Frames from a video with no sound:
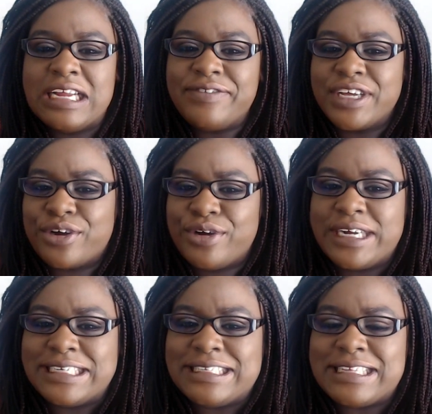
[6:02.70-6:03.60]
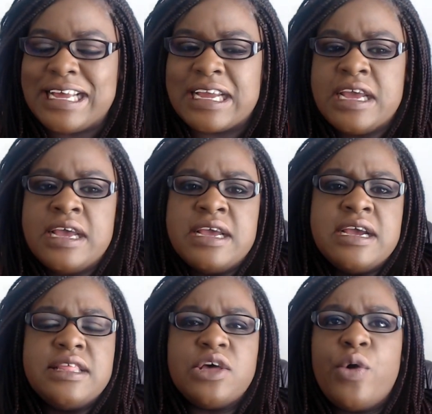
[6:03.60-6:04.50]
increased. Like
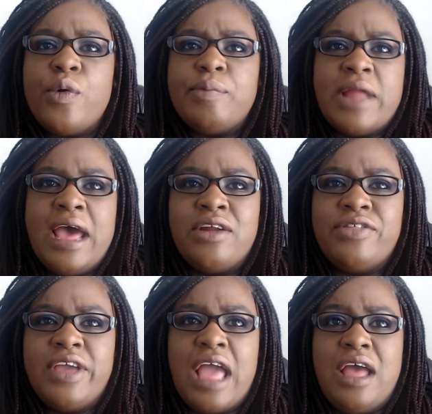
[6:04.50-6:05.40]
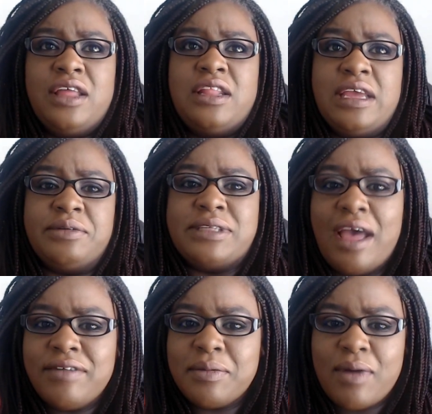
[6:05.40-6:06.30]
the whole bladder thing, I like was
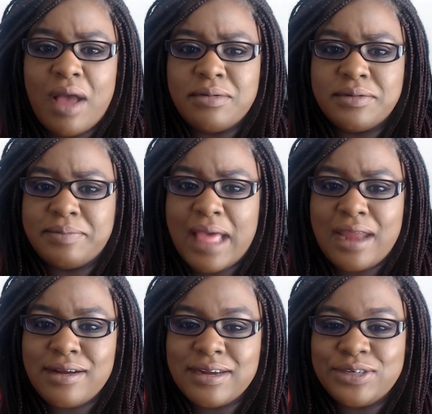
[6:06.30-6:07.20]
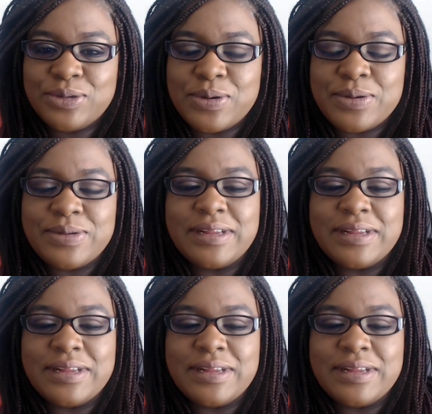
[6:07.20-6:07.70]
having a problem with bladder control.